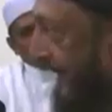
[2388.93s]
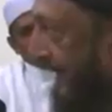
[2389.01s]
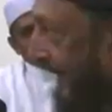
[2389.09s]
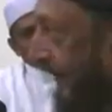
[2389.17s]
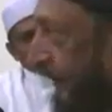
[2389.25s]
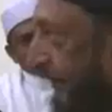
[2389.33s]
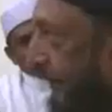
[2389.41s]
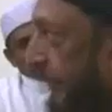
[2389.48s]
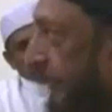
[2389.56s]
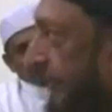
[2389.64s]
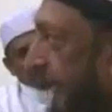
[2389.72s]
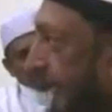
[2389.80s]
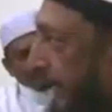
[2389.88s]
dealing with
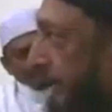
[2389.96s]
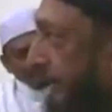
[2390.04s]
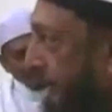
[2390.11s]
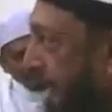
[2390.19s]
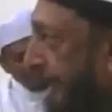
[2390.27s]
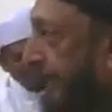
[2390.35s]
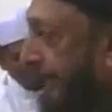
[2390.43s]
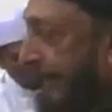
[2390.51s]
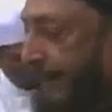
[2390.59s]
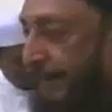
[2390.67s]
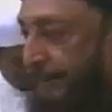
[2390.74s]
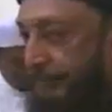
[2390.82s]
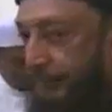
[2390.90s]
riba,
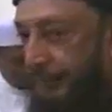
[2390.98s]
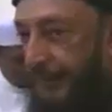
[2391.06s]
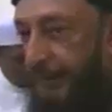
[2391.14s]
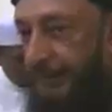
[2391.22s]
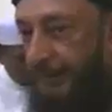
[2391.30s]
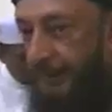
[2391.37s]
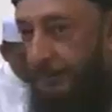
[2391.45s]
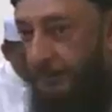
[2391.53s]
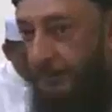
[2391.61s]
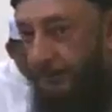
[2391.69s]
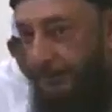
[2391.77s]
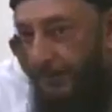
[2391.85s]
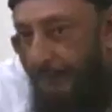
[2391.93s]
extricating
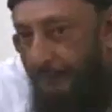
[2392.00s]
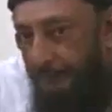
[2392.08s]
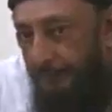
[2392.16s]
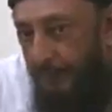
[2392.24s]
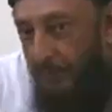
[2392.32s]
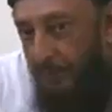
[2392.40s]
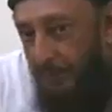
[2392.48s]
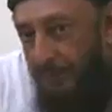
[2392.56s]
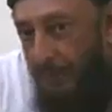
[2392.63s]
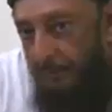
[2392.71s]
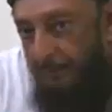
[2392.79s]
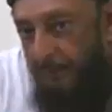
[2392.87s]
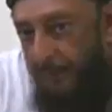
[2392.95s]
yourself from
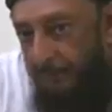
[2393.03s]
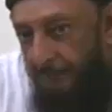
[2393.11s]
riba.